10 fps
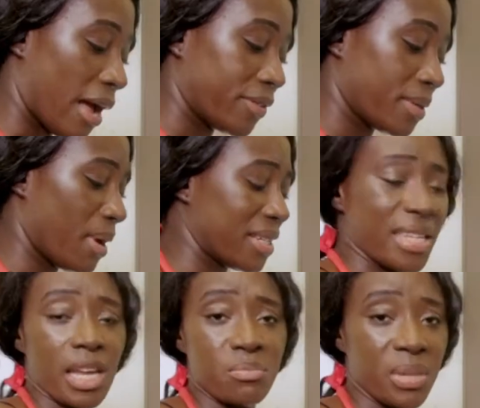after about
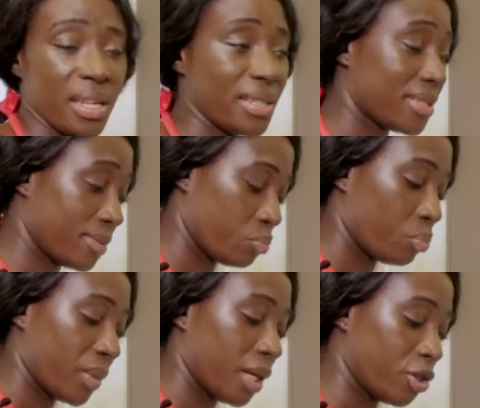10 minutes,
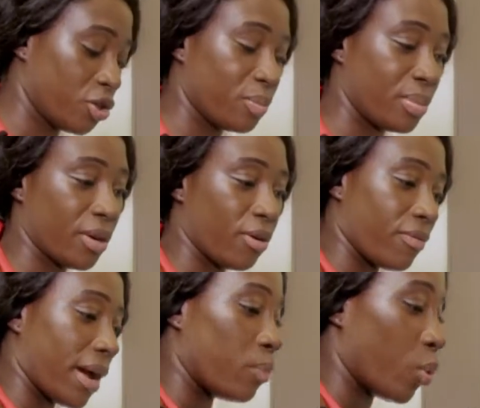it should be
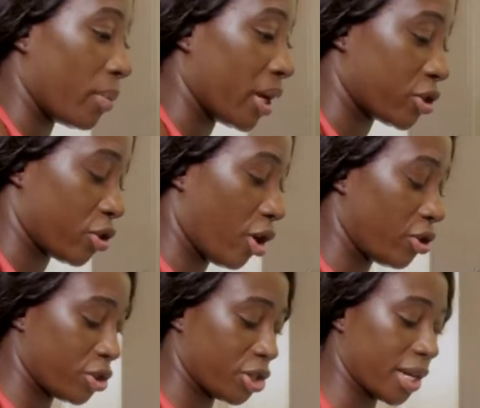alright. But make sure
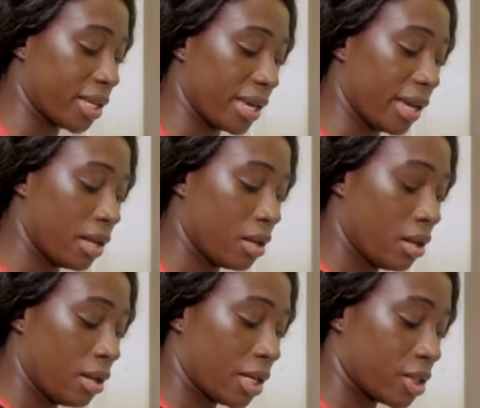you check it
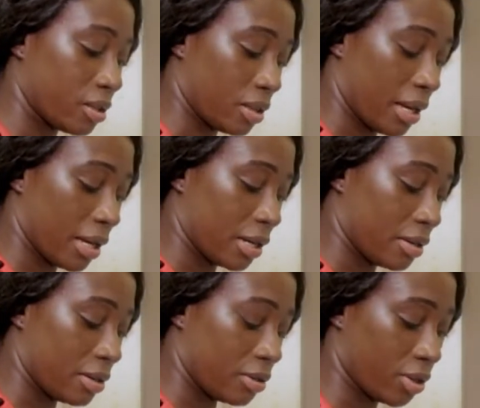and
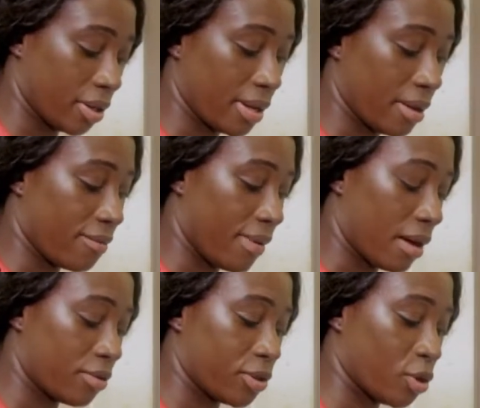turn it
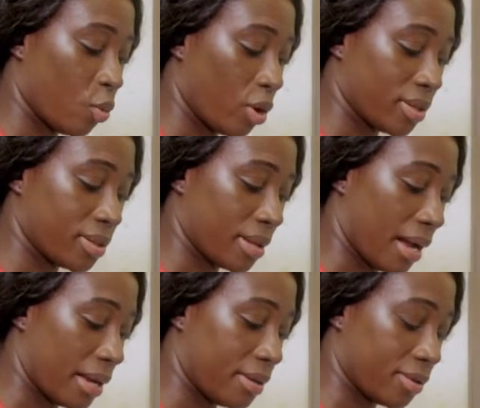around so one
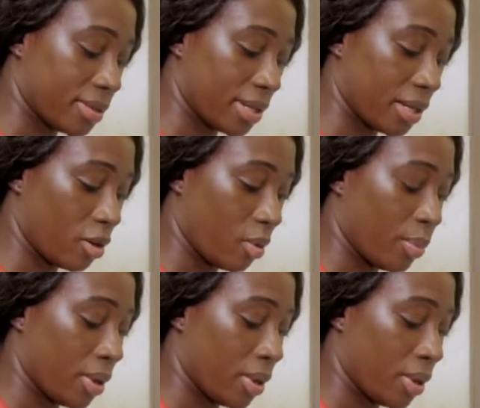side doesn't end up.